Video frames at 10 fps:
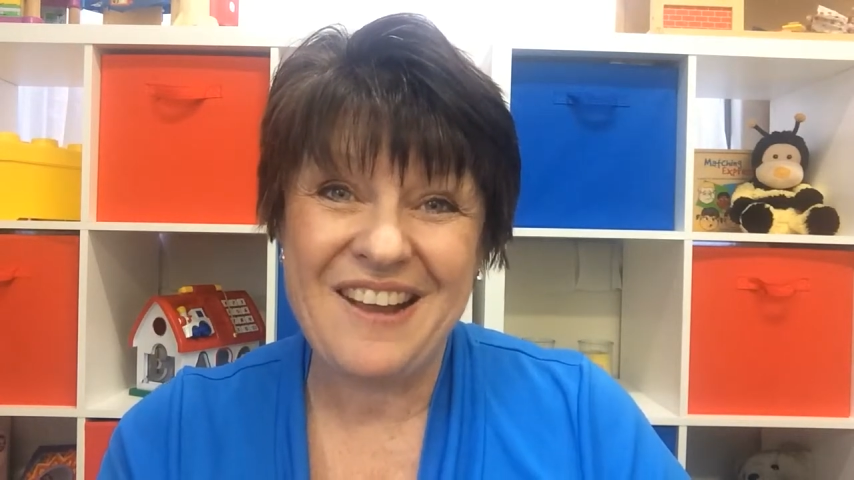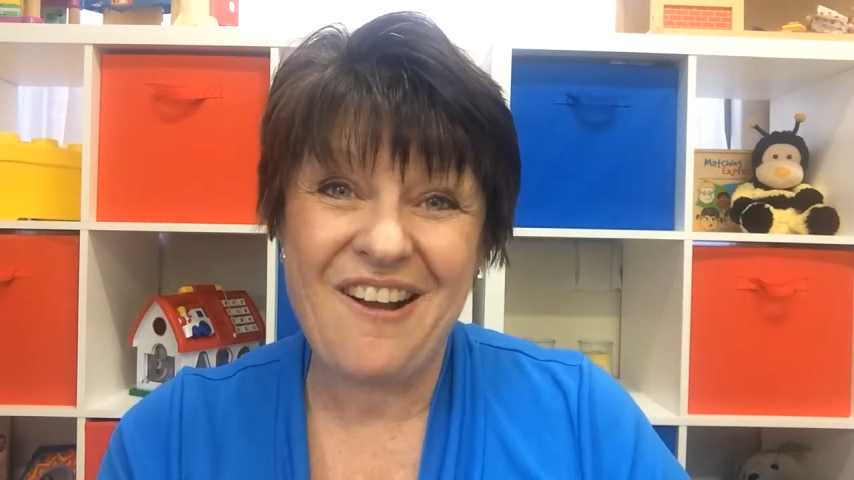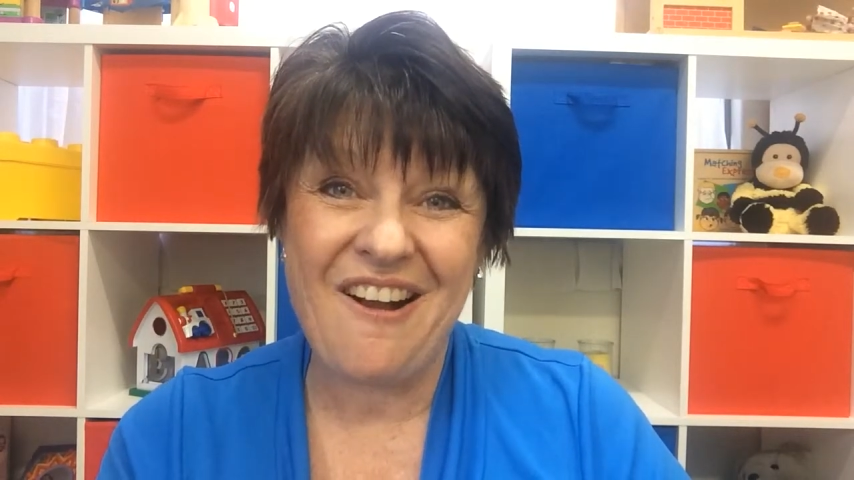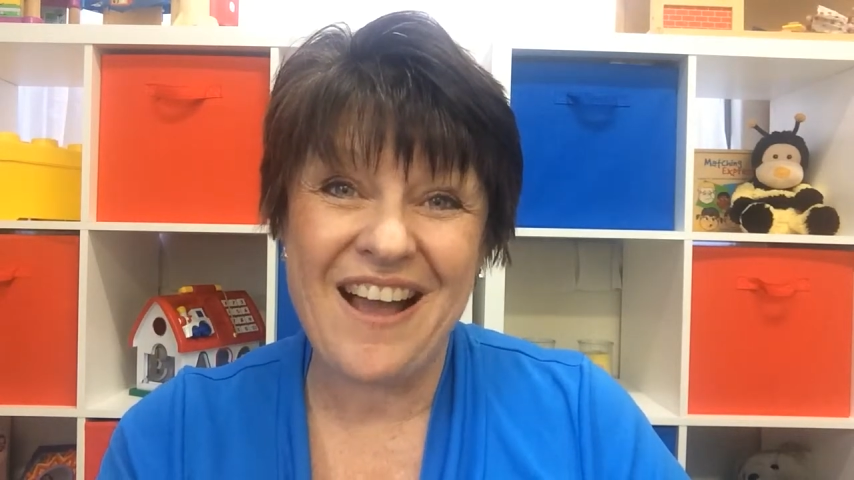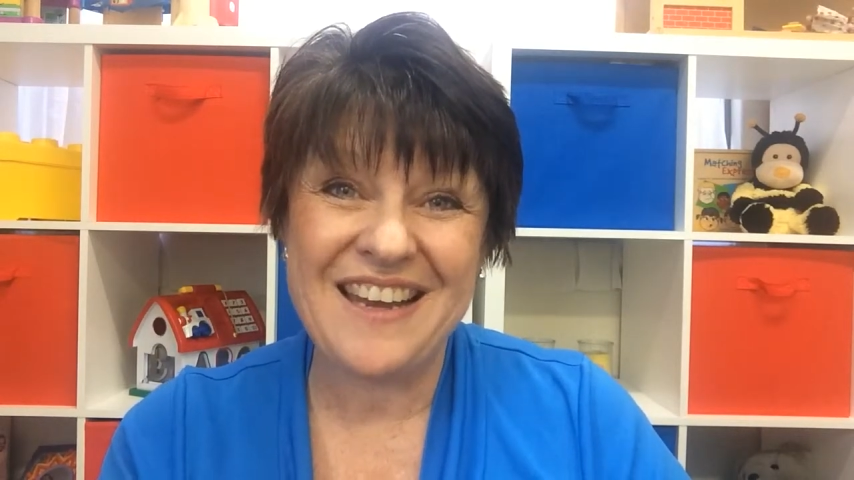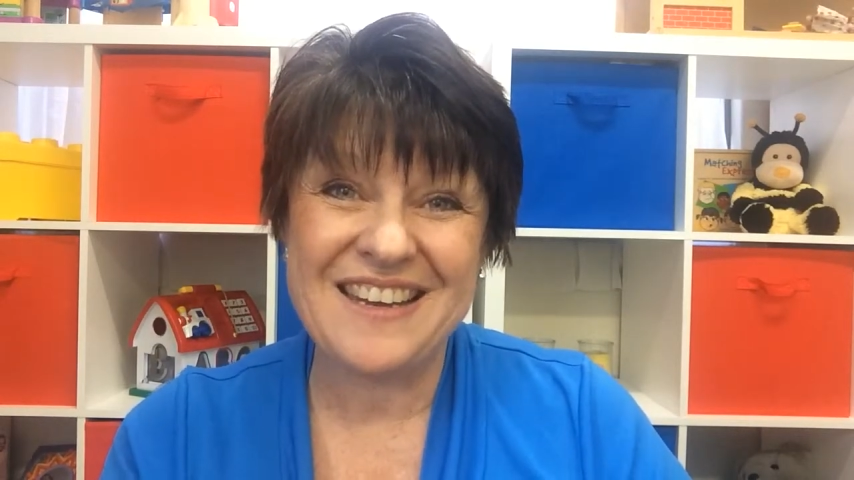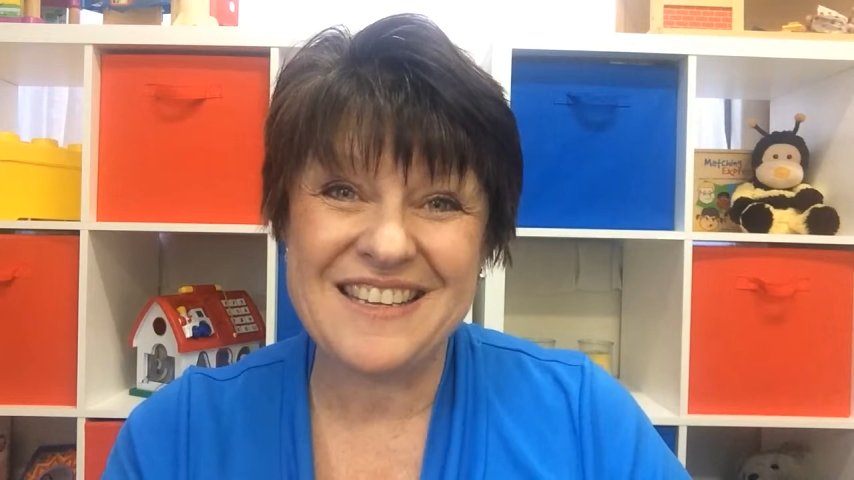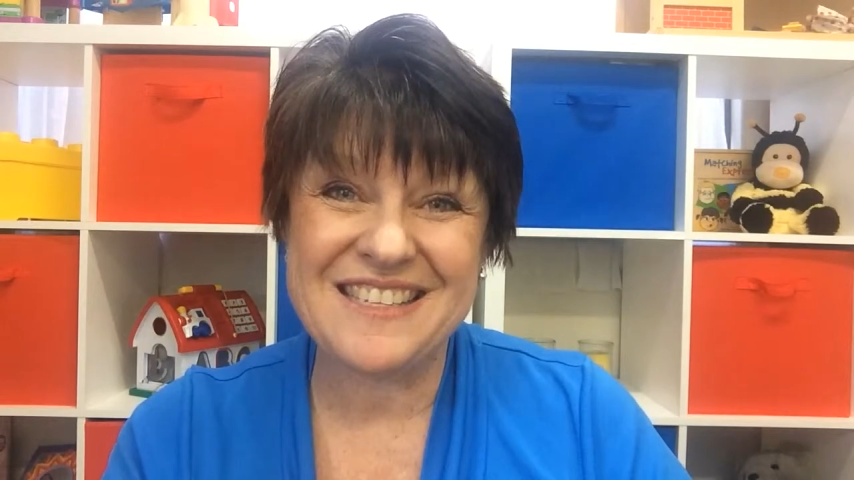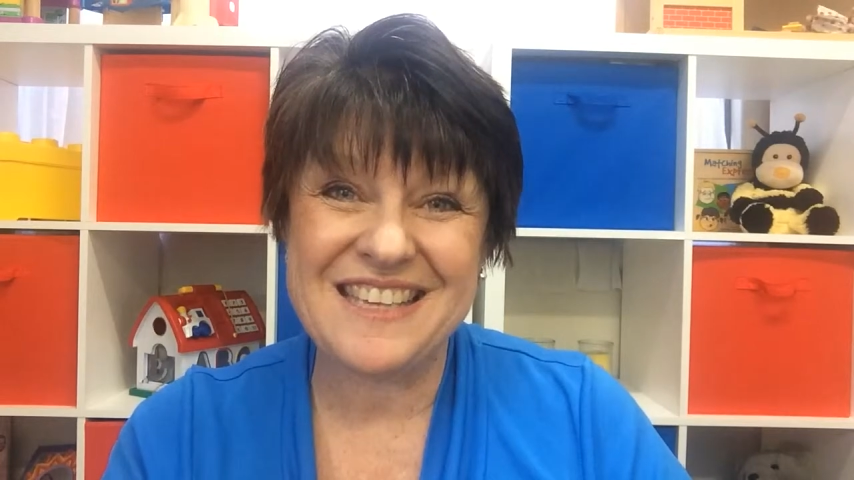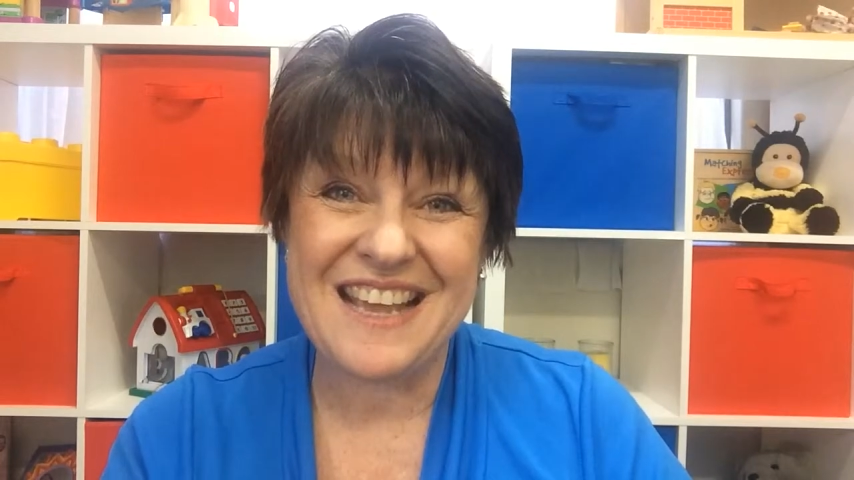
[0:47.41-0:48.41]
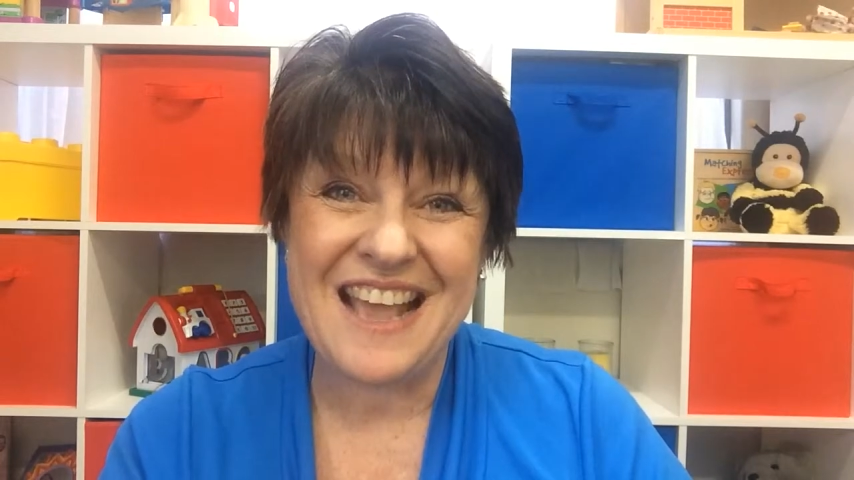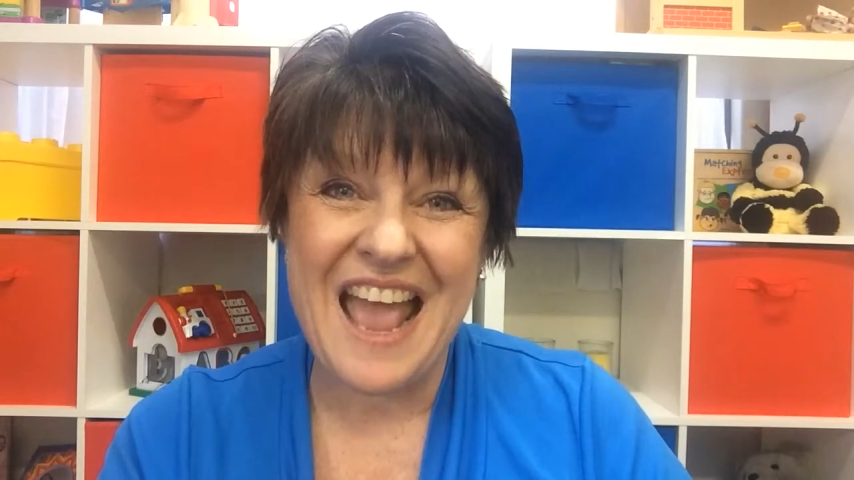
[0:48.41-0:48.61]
kindness,